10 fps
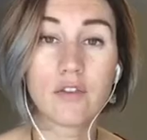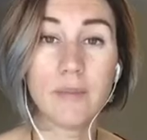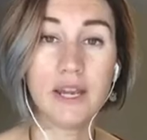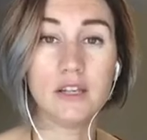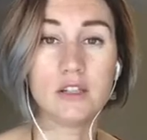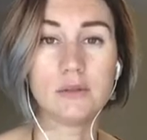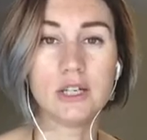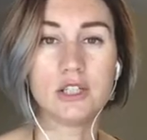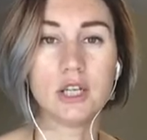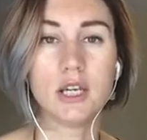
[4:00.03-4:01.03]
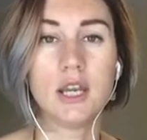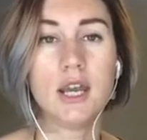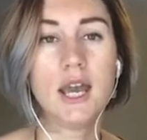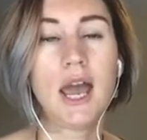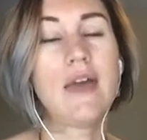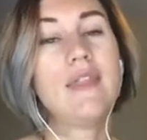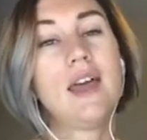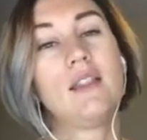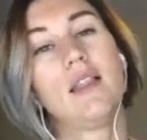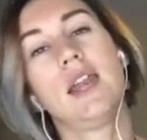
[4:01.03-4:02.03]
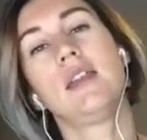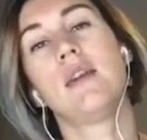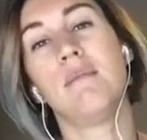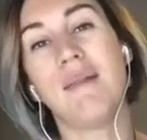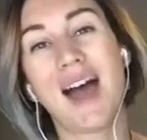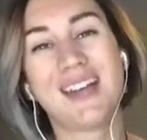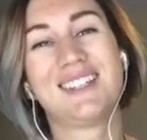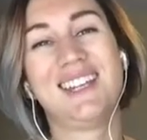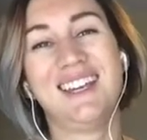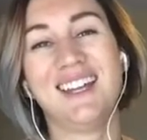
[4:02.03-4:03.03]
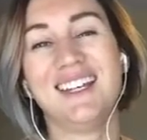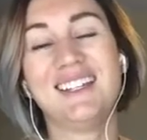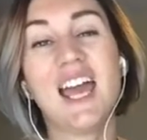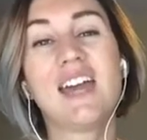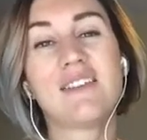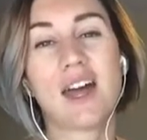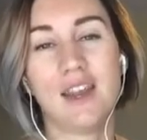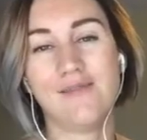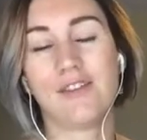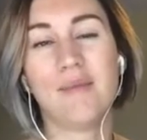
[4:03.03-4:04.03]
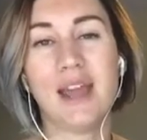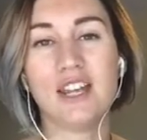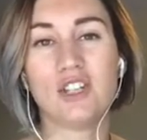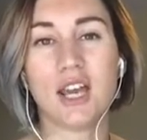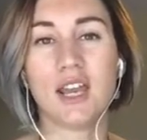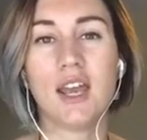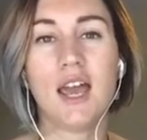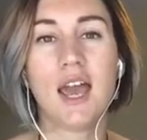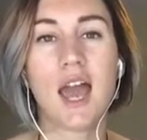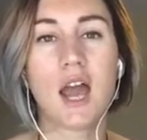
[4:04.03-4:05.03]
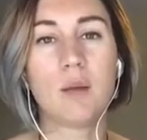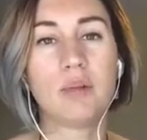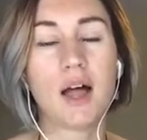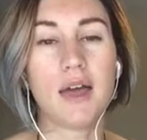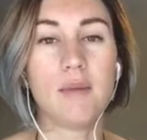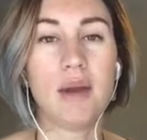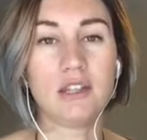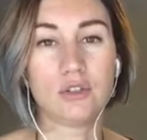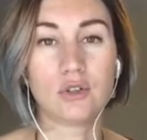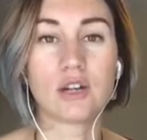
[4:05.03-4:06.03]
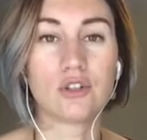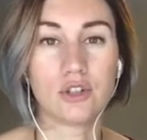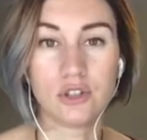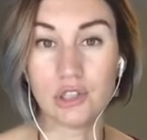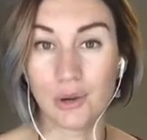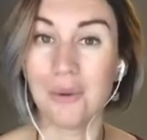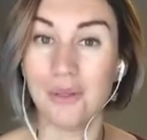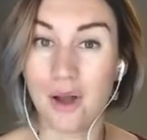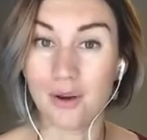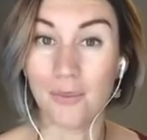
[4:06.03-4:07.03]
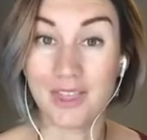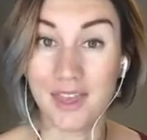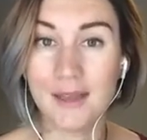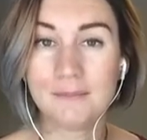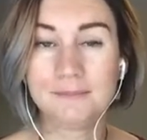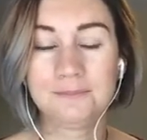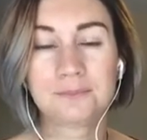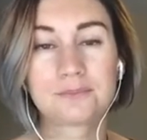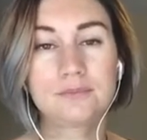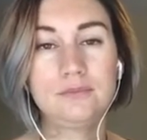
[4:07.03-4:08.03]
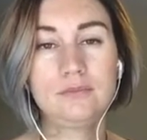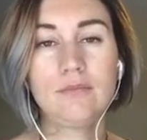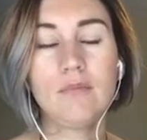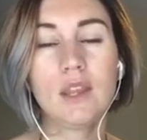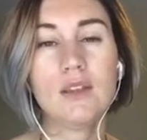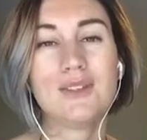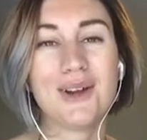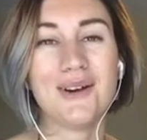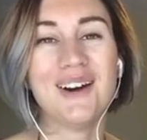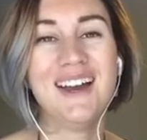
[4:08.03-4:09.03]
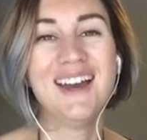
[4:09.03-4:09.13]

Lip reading: from my intuition, and then letting the masculine take that information and apply the best structures to go along with it. So